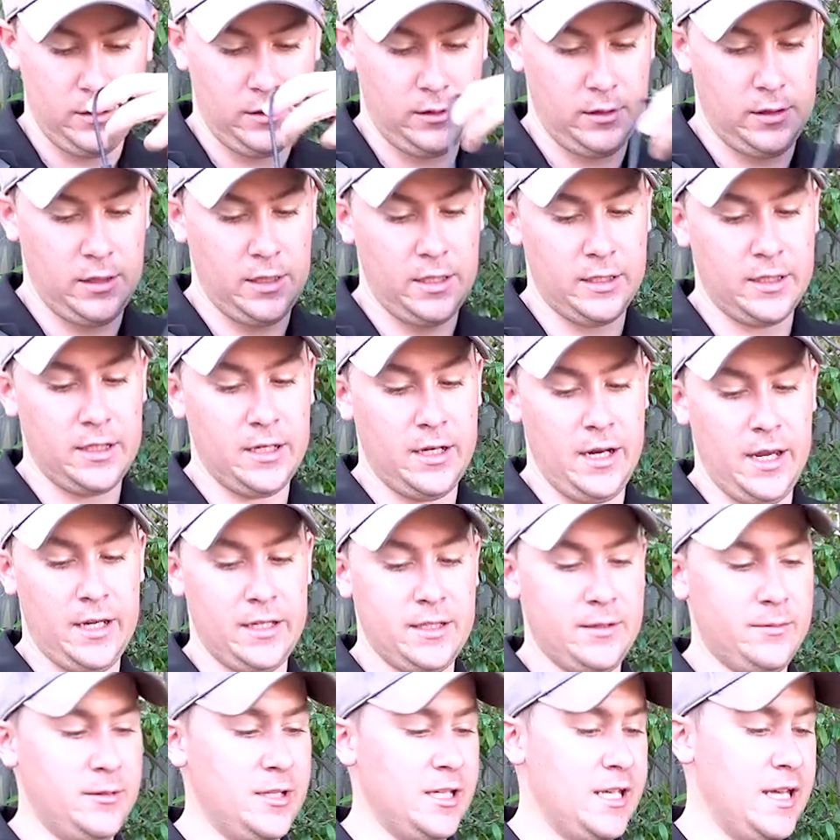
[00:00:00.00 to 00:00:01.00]
and
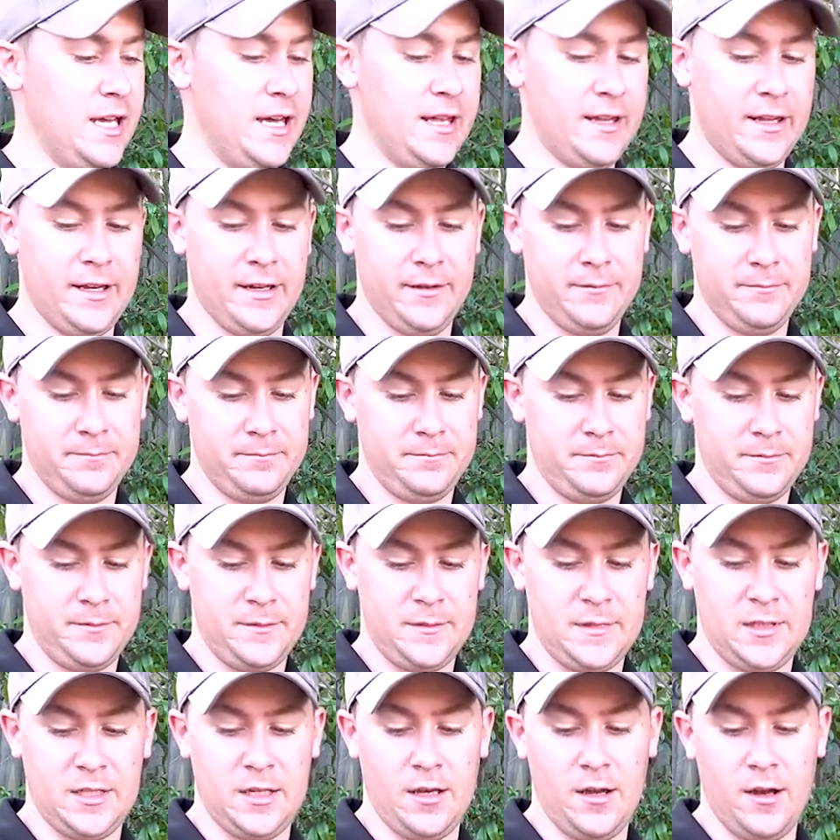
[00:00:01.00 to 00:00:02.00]
connect them together.
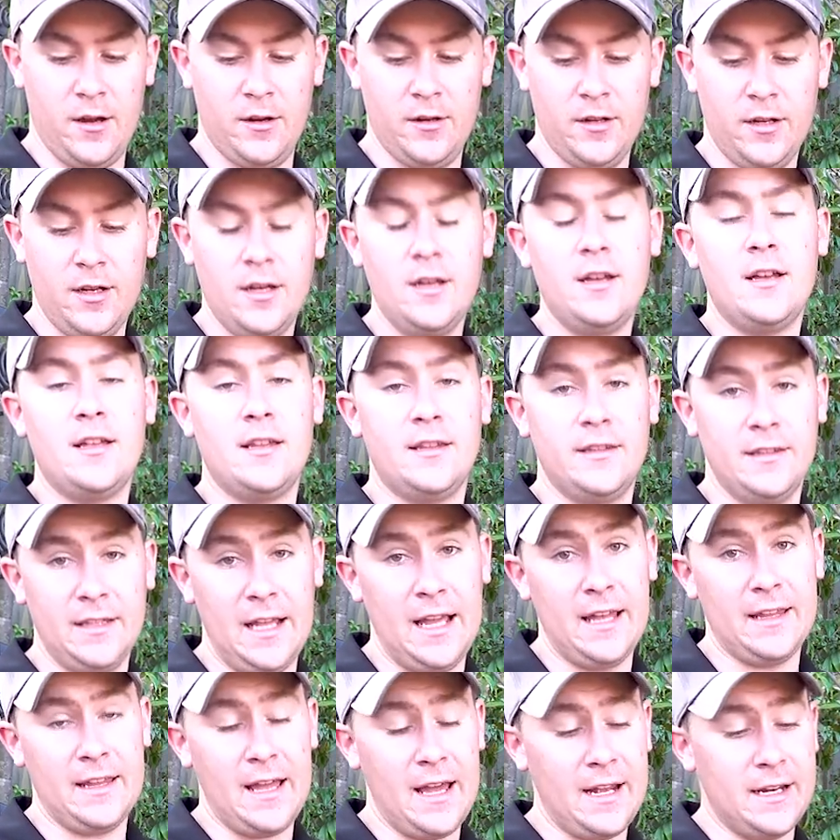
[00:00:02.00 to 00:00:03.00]
So
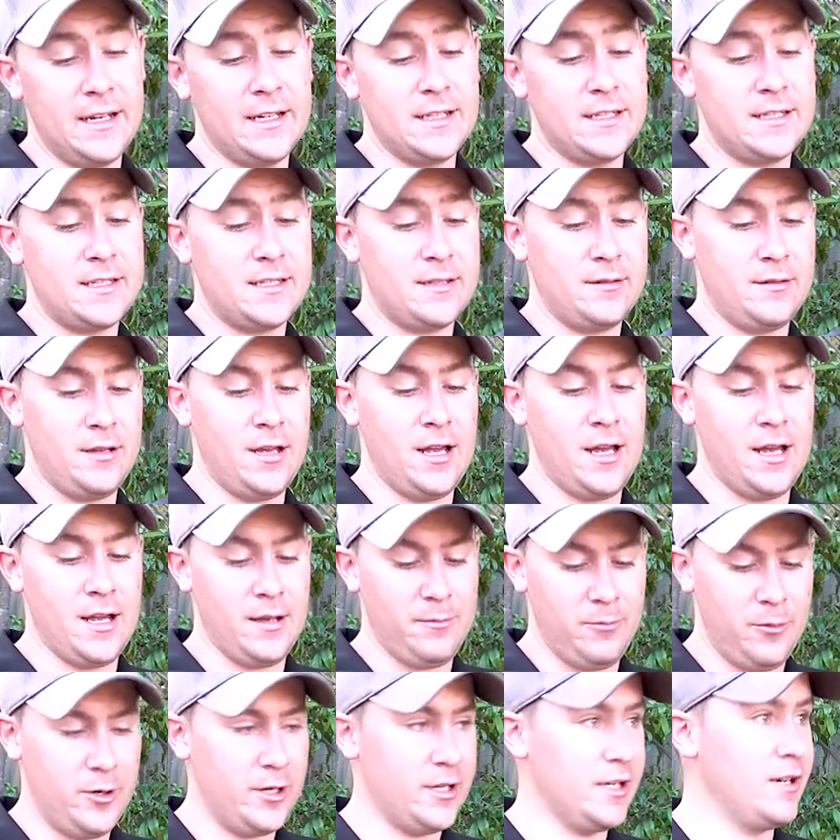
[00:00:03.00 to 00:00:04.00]
now that is pretty